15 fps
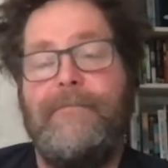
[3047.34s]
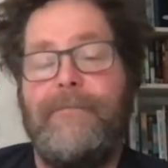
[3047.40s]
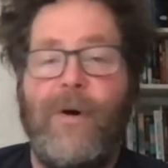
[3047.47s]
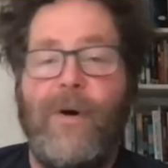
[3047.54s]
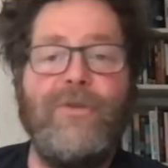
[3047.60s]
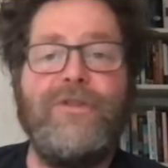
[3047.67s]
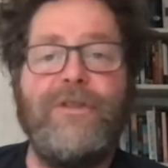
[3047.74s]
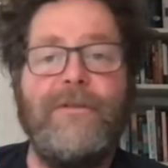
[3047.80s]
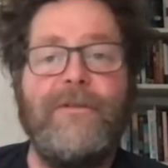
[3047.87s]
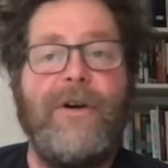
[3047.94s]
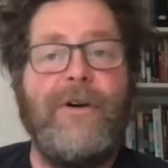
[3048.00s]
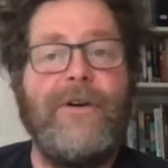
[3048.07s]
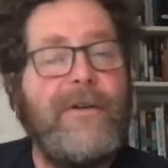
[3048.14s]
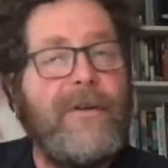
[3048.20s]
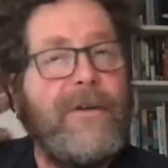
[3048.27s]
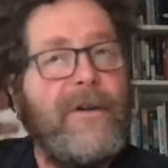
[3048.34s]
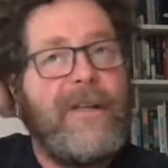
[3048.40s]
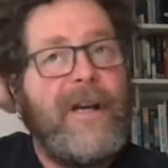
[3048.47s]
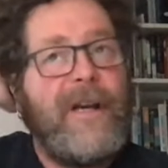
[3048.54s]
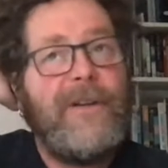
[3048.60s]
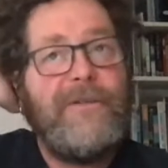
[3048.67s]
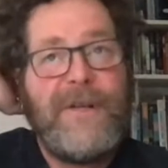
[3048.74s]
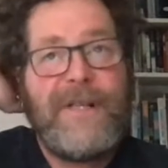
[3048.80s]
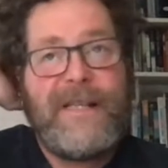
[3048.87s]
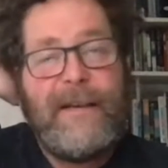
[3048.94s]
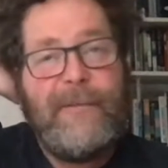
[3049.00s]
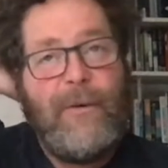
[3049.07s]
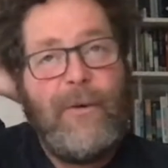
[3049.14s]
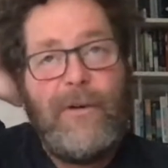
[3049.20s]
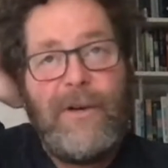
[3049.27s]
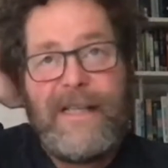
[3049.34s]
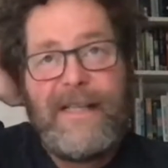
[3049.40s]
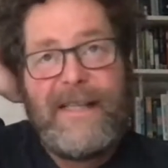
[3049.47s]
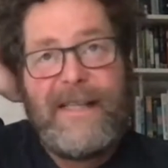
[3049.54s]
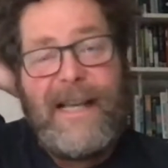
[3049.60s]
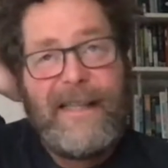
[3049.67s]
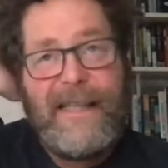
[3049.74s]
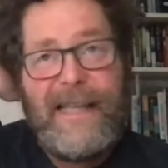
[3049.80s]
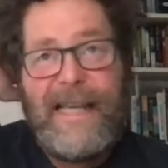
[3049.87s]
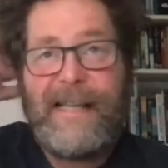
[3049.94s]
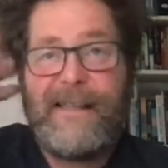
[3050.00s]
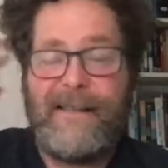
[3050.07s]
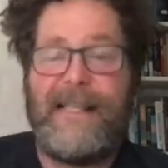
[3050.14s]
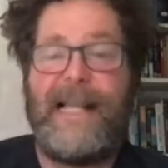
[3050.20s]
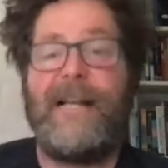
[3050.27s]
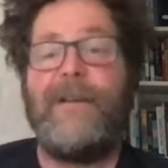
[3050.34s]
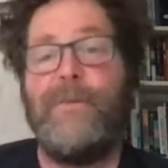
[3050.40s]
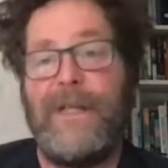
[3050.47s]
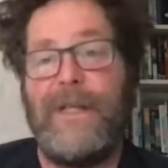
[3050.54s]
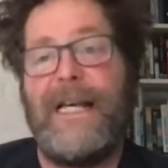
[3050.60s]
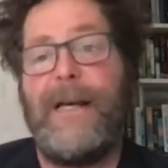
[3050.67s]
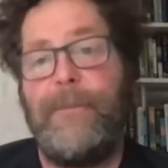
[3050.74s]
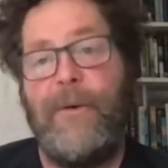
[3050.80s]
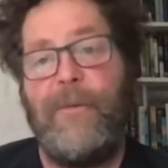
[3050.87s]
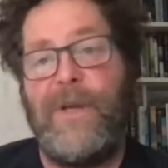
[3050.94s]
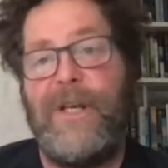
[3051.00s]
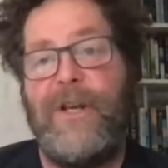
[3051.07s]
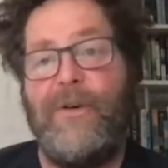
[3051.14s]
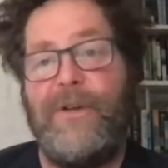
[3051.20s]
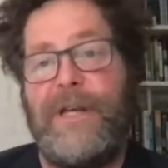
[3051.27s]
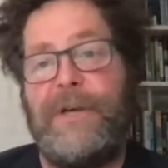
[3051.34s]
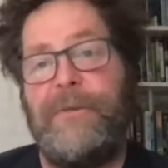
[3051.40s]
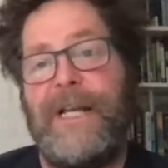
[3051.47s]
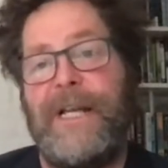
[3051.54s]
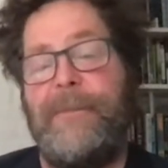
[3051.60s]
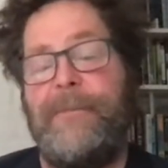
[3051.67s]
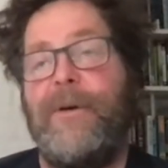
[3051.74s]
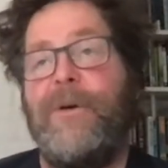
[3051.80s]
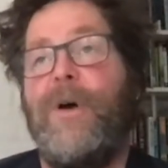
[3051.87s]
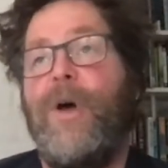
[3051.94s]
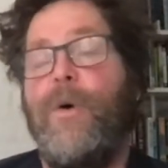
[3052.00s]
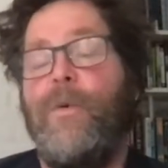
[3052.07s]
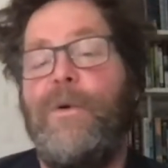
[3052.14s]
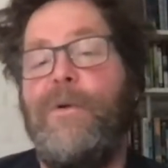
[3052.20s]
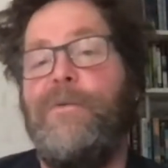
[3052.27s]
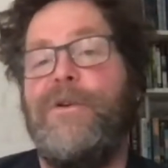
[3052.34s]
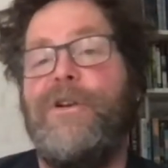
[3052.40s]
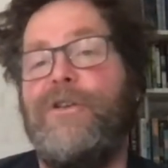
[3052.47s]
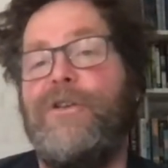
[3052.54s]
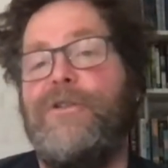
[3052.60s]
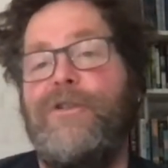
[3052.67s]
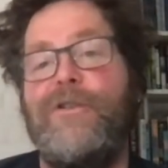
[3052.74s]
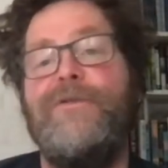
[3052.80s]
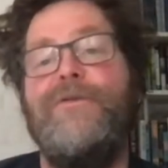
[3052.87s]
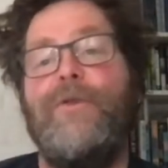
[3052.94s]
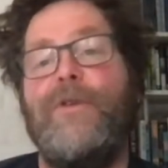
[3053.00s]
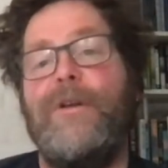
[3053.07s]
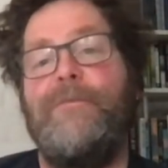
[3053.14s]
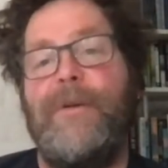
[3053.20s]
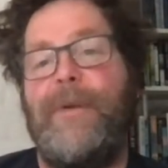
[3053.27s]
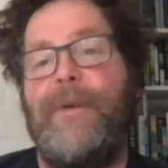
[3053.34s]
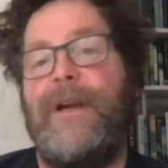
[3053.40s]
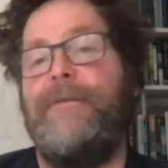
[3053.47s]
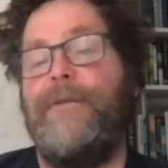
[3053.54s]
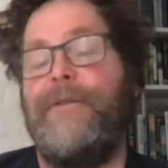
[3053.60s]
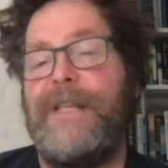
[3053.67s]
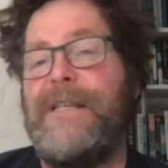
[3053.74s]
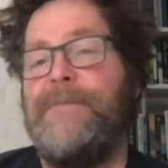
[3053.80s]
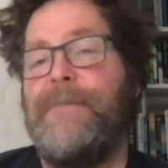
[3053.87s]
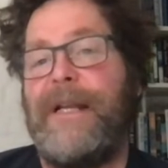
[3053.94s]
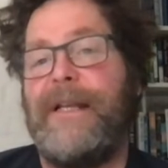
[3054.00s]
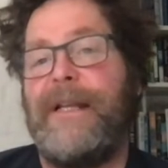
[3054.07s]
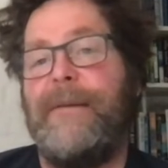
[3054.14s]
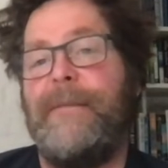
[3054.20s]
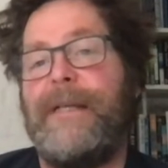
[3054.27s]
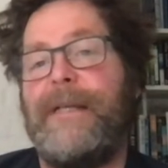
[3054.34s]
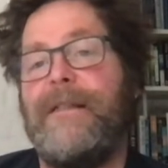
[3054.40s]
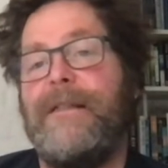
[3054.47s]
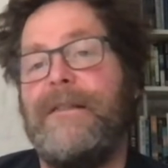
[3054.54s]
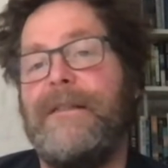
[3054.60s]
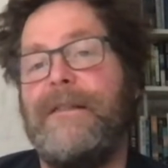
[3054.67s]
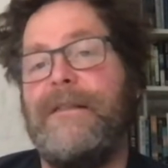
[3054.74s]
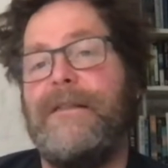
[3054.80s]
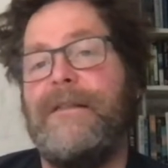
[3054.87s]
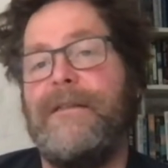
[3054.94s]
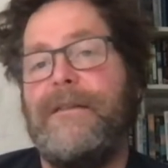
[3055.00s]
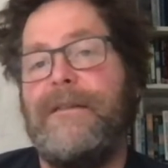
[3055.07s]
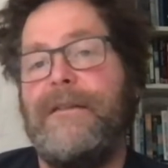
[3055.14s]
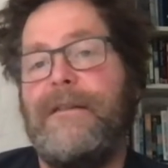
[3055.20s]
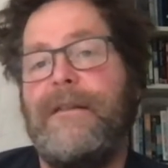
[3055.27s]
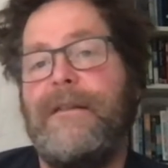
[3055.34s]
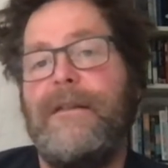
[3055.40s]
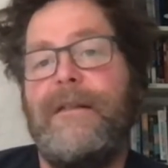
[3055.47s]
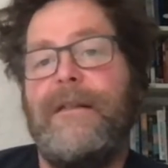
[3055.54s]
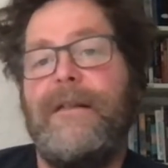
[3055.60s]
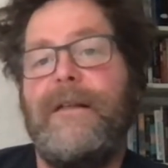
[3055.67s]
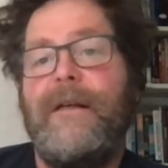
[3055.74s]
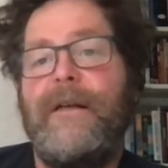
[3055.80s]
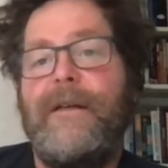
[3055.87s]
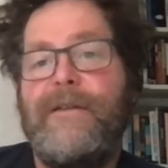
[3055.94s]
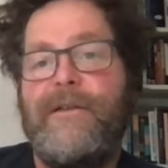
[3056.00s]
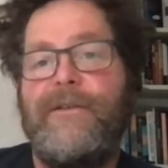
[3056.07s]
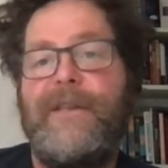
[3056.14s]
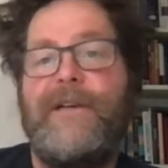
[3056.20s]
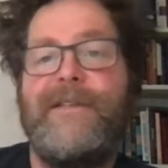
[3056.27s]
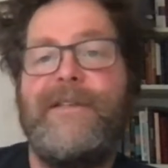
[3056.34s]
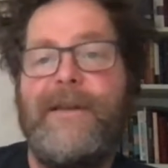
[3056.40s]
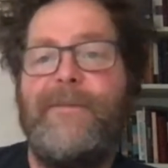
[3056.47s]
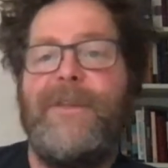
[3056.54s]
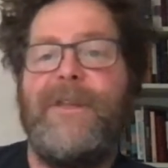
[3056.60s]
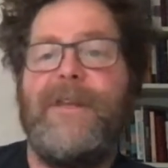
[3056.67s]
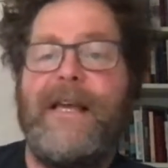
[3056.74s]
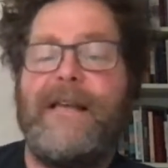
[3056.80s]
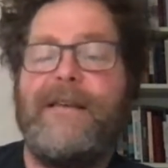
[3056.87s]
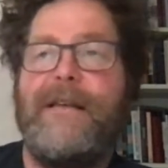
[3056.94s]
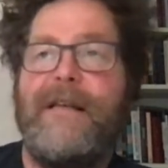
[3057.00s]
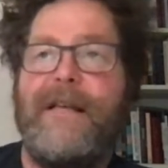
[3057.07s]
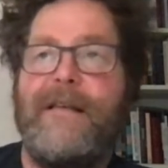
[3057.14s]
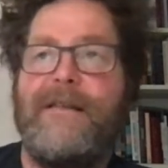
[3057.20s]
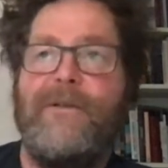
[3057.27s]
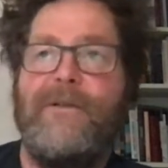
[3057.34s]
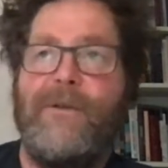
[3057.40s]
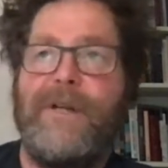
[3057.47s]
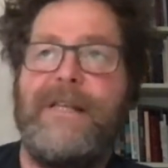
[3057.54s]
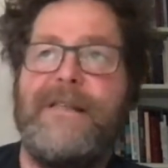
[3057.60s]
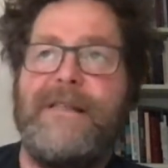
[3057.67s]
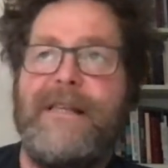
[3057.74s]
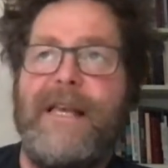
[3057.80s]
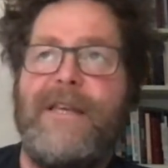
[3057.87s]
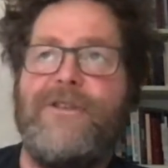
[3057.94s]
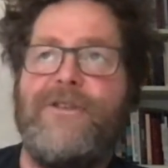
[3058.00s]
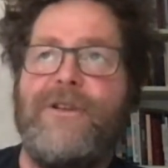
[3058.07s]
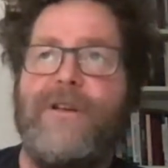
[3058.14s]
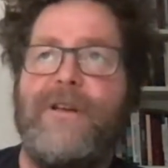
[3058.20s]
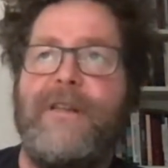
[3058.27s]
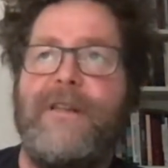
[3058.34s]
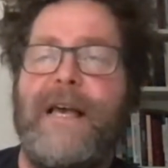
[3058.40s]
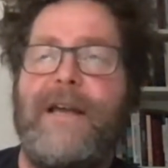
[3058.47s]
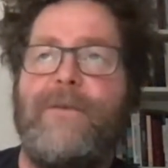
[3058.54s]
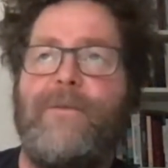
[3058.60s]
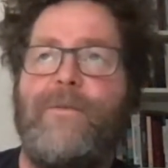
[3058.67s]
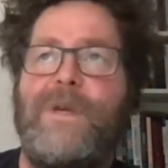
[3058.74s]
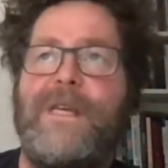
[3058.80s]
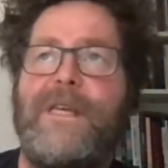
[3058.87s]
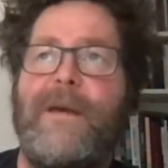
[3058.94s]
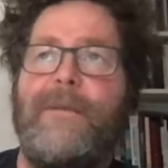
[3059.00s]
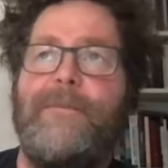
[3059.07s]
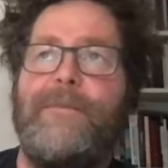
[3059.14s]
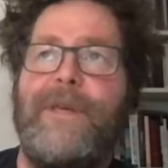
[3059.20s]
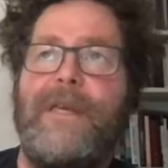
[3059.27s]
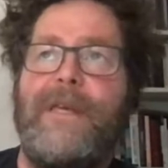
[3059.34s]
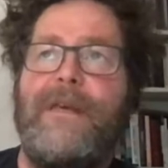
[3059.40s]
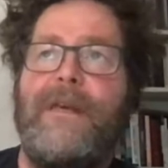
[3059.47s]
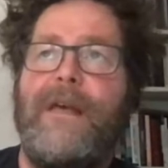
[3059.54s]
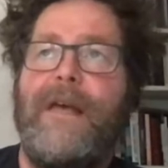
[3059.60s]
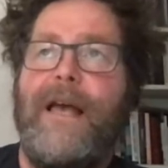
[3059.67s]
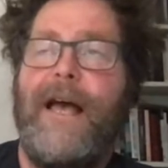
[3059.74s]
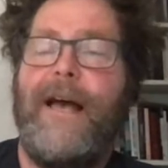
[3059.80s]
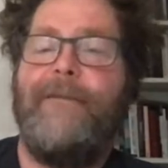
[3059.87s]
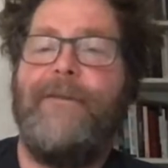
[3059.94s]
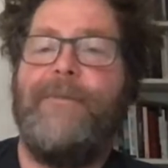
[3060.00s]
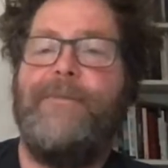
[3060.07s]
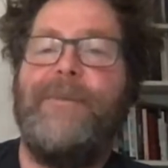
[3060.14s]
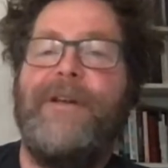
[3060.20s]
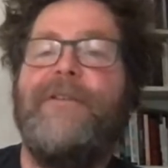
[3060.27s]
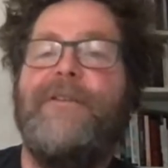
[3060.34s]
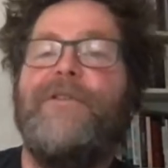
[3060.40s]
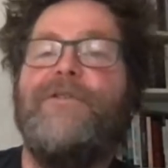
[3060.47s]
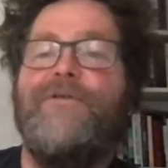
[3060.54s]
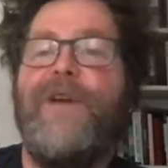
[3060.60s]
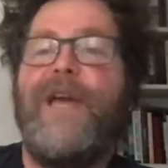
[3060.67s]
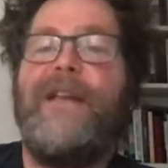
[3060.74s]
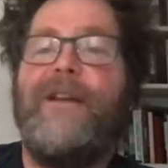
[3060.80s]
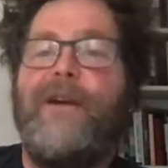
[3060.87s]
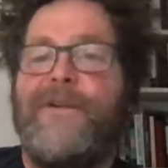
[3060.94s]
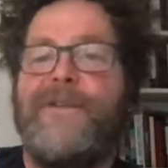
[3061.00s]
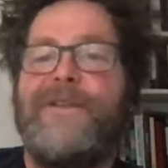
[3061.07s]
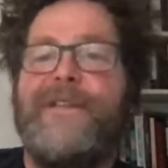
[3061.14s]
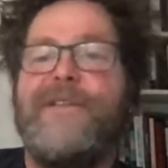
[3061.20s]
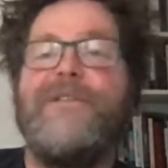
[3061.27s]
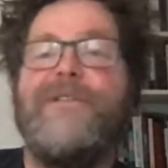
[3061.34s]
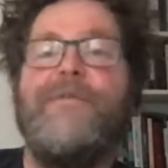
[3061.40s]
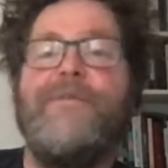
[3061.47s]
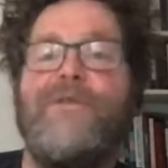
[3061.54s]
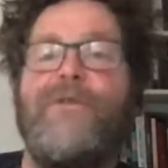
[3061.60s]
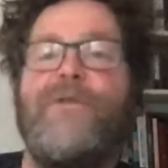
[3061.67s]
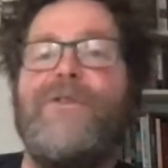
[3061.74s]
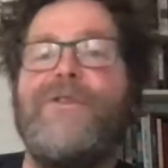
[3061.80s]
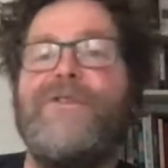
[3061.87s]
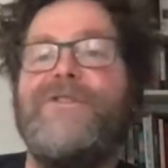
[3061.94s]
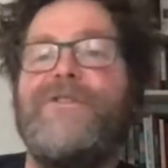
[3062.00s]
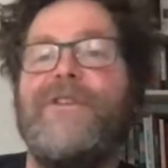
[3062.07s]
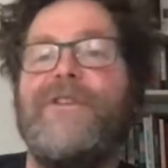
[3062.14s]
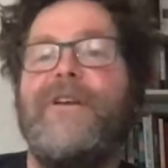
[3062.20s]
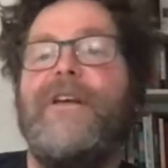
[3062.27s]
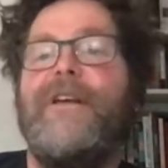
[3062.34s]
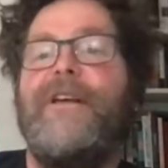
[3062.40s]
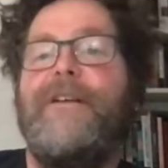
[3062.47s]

Most of our uh, countries have already said, yes, that will happen. We know that will happen. We were not just fully prepared for this pandemic. So there is something else as an organization that we can be have a bit of a radar system towards